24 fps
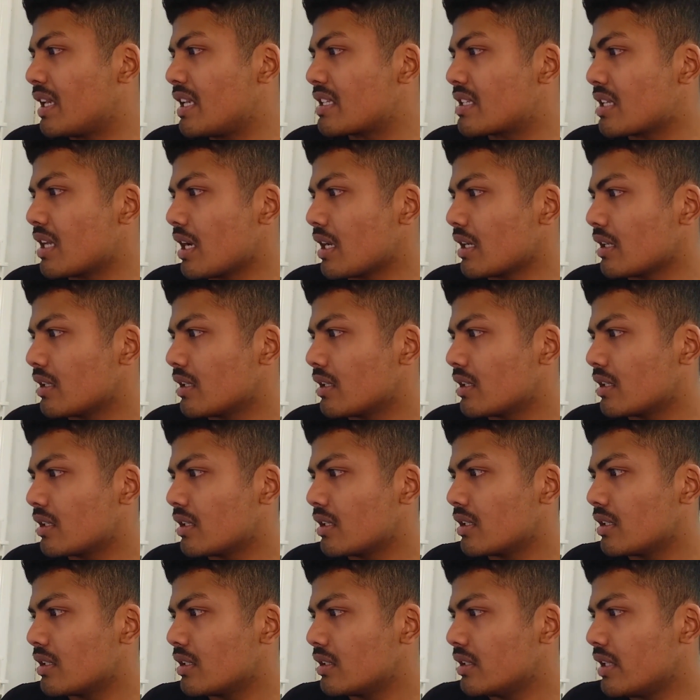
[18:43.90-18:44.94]
Piki-san,
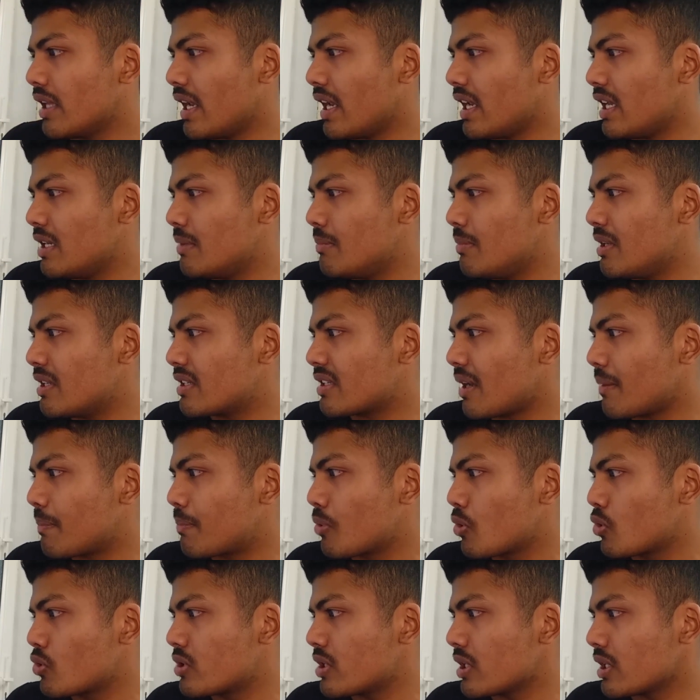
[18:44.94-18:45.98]
the enemy
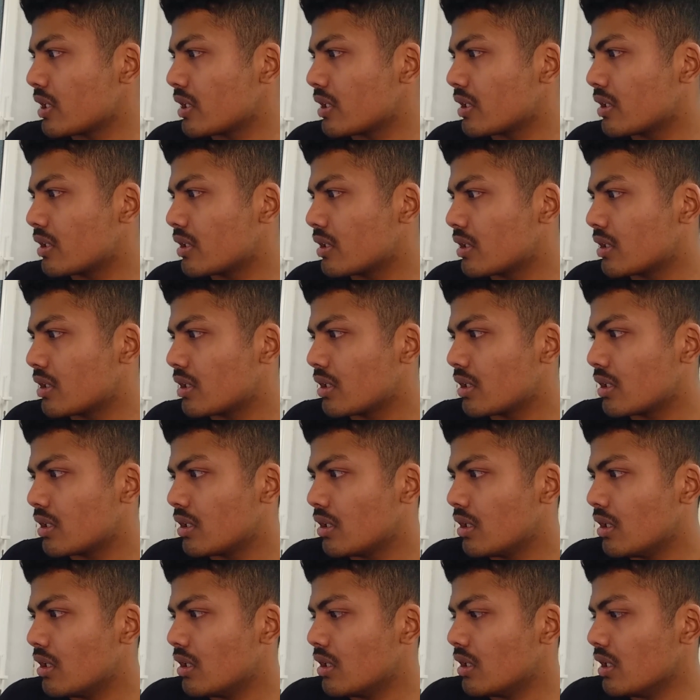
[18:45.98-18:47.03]
is approaching.
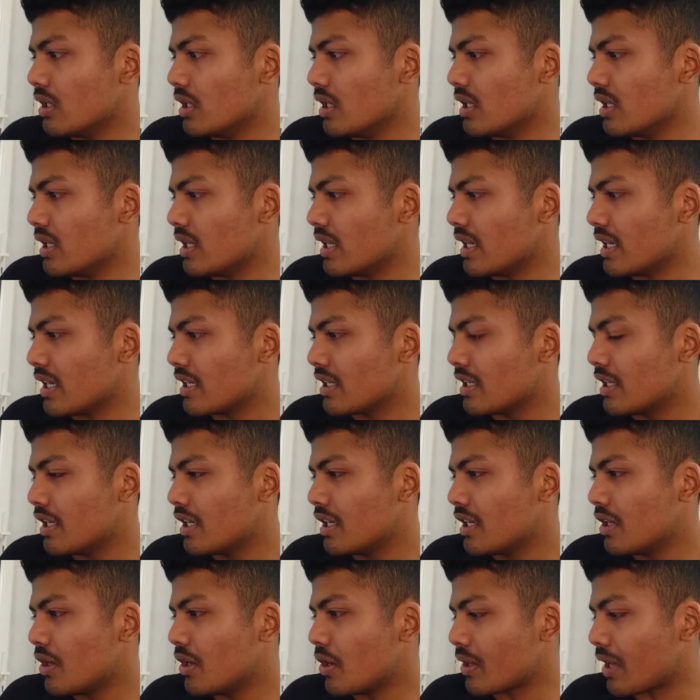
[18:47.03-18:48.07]

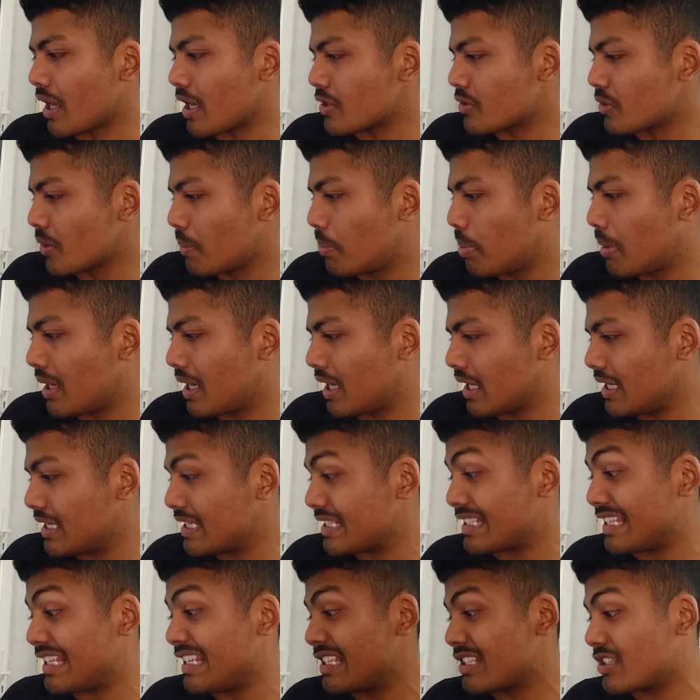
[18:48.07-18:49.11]
Ah. Okay, so
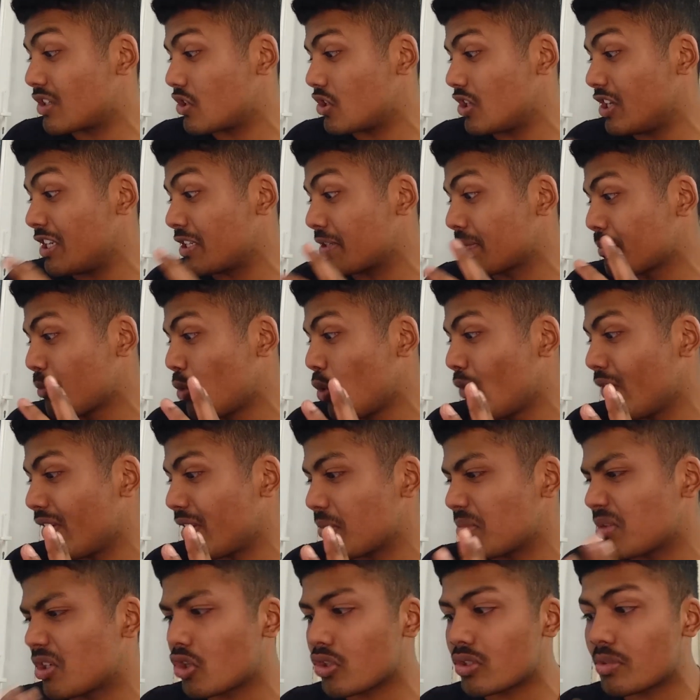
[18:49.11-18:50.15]
PK sees he's
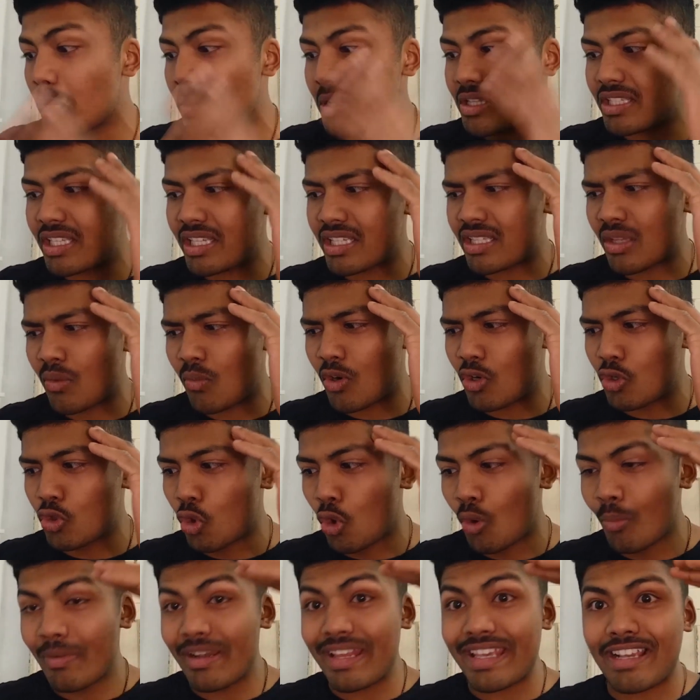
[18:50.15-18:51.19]
moving because but he's the
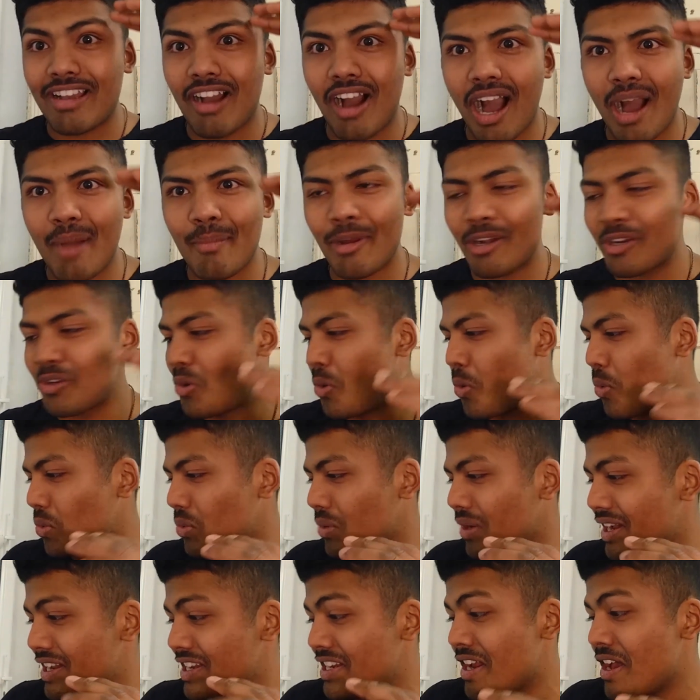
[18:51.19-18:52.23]
one normally calm and
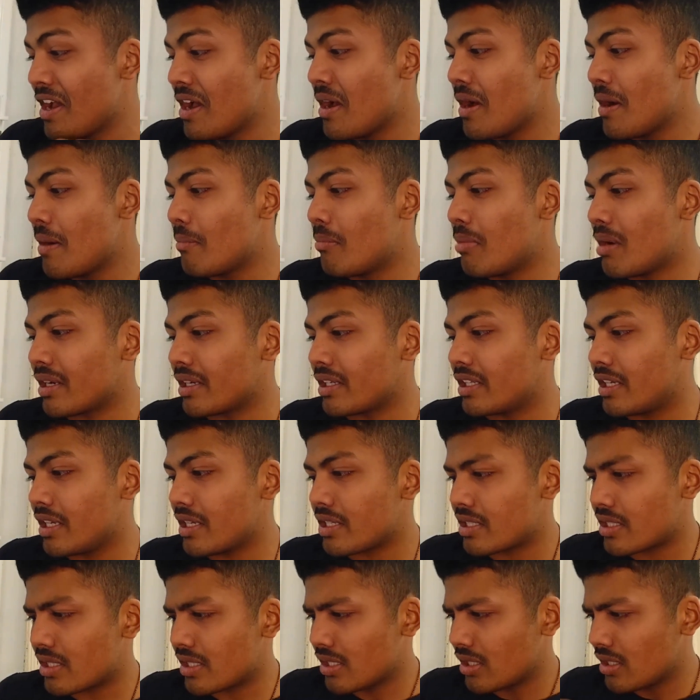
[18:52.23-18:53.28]
cool, right?
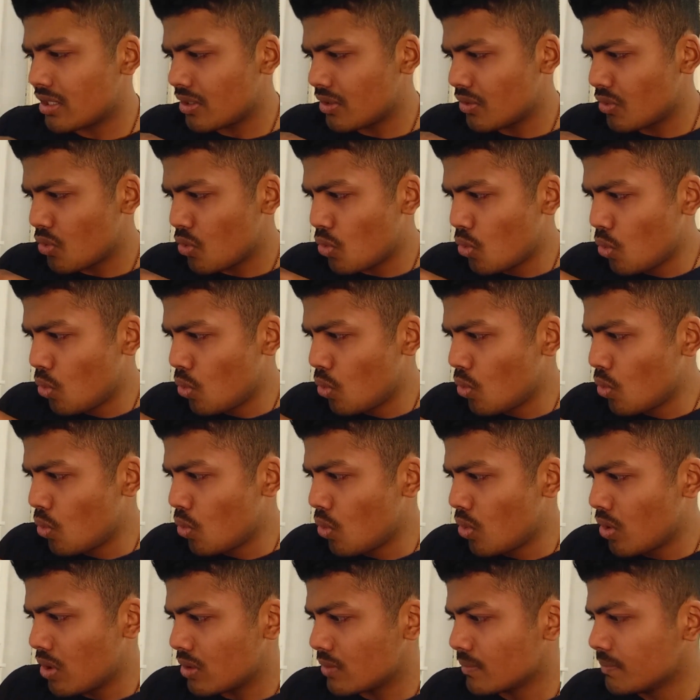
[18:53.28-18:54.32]
But guess
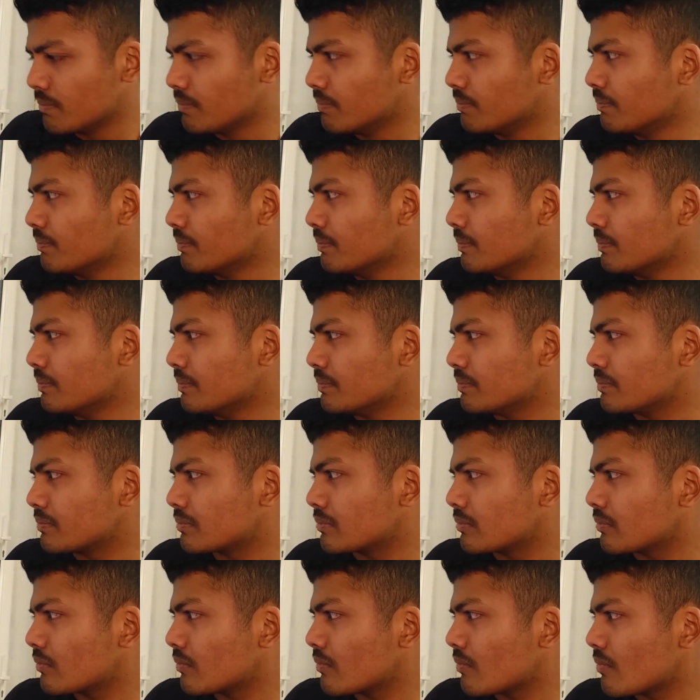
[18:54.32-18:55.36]
who?
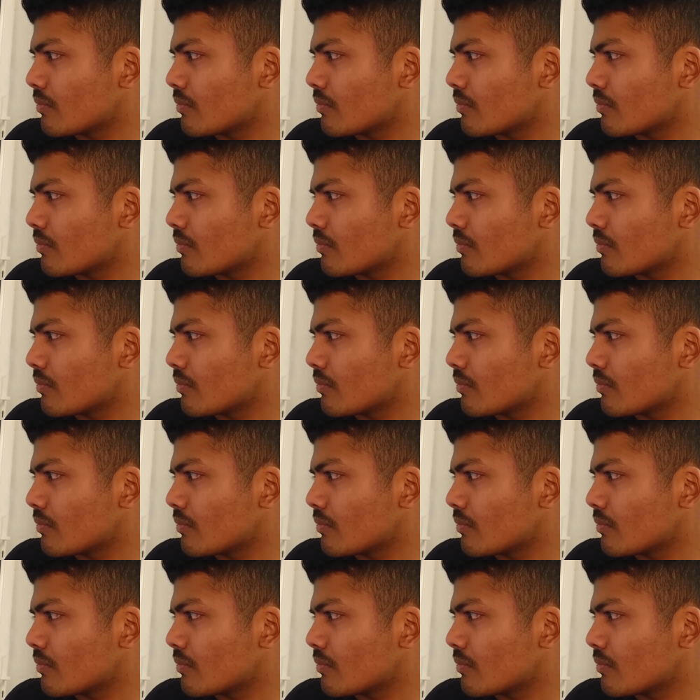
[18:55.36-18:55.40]
Hmm.